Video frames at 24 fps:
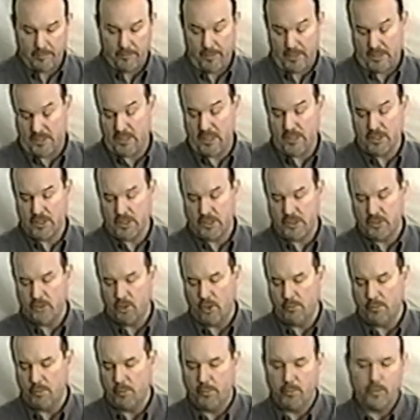essentially
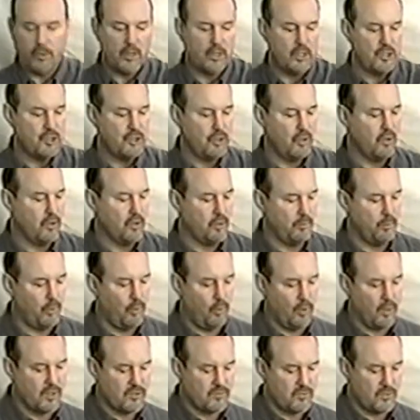normal. We're going to show you the
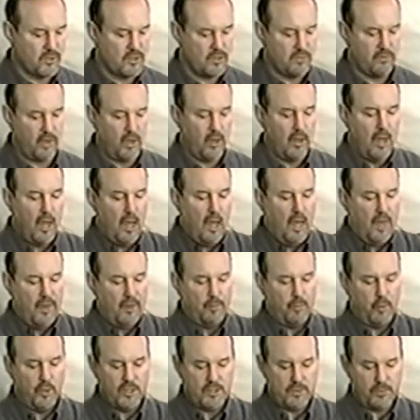points. First of all, the
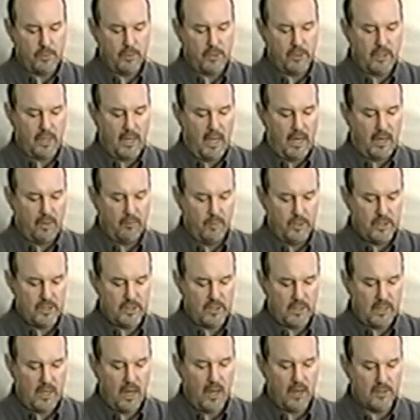points that we're going to
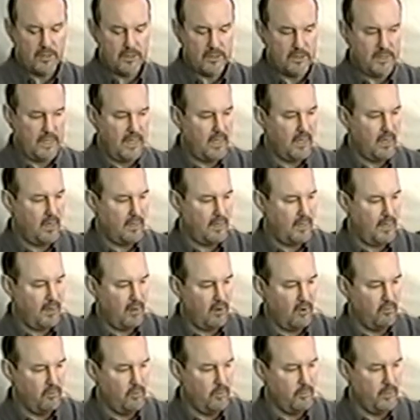originally take
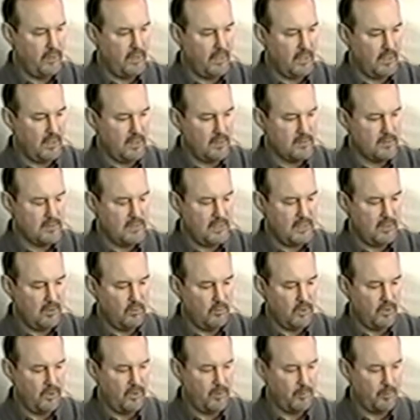care of when we deal
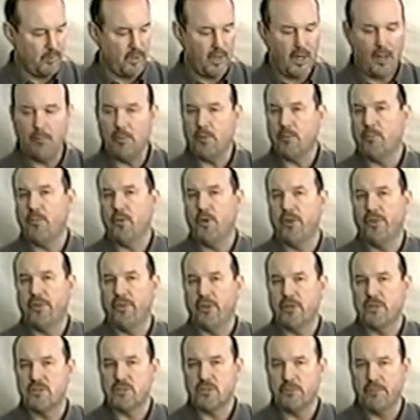with the problem with
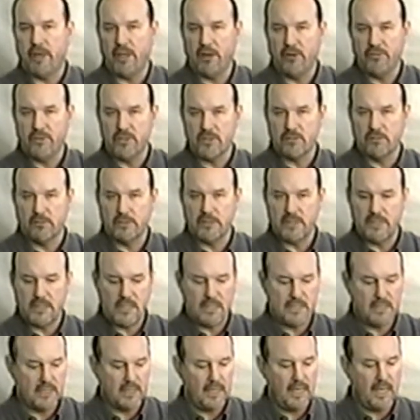somatovisceral
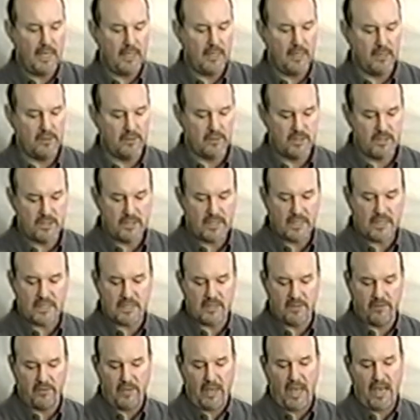disease in the canine, there's
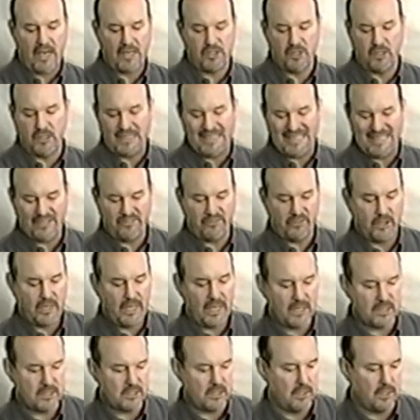six of actually different
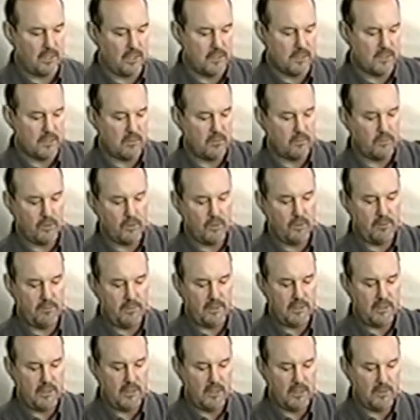echelons that we're going to
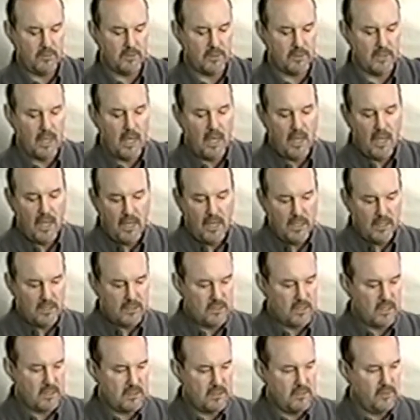be dealing with.
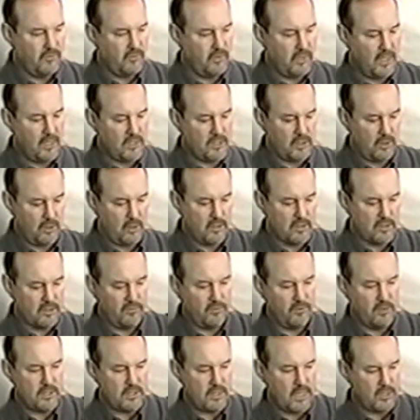Six different echelons. The
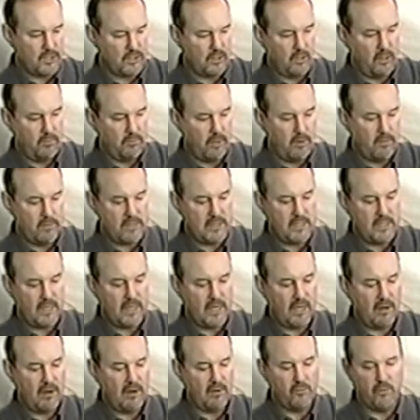first echelon we always
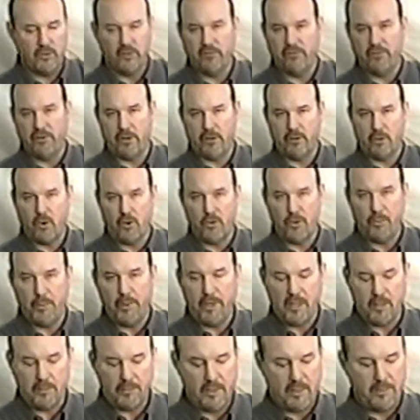take care of with the veterinary
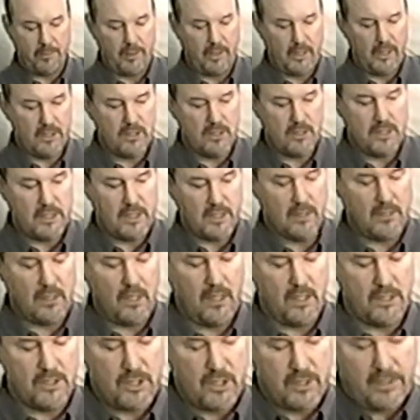orthopedic manipulation
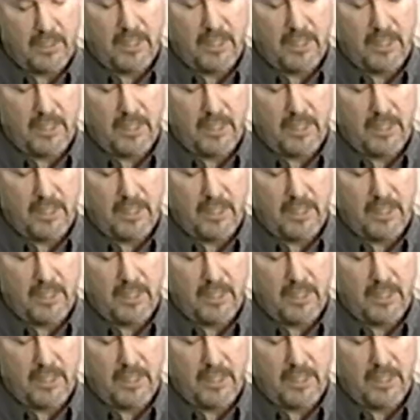technology, and